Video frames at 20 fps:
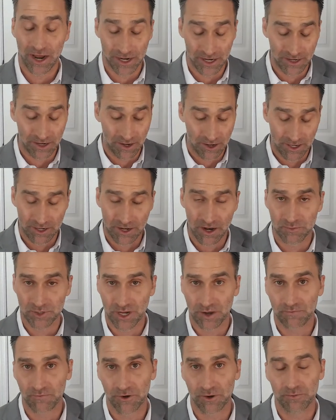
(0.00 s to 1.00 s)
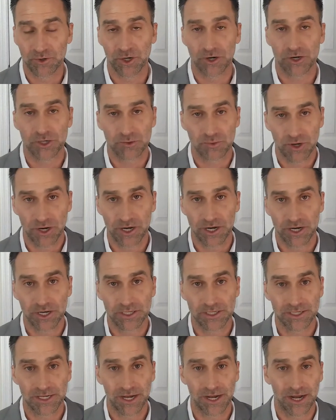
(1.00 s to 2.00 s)
it comes up from your
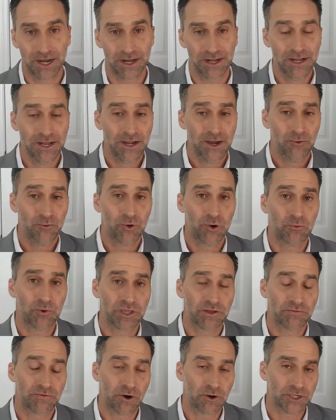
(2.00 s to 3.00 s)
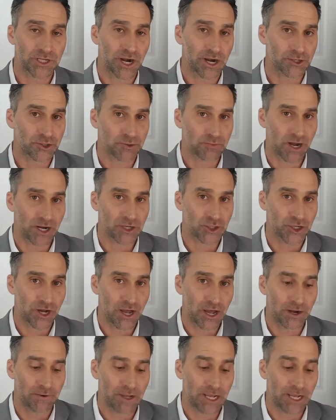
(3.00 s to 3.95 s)
experience with the folks in Azerbaijan.